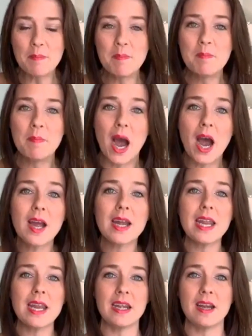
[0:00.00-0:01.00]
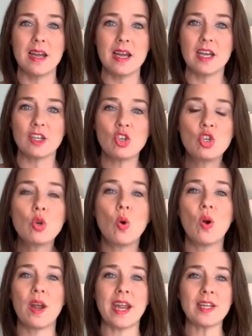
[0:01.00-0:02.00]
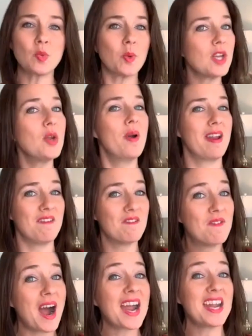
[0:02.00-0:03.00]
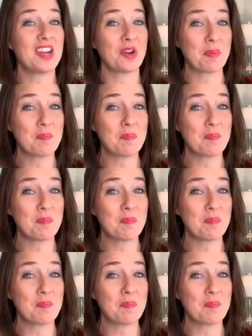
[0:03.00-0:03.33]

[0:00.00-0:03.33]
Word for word: Embodied joy is when you invite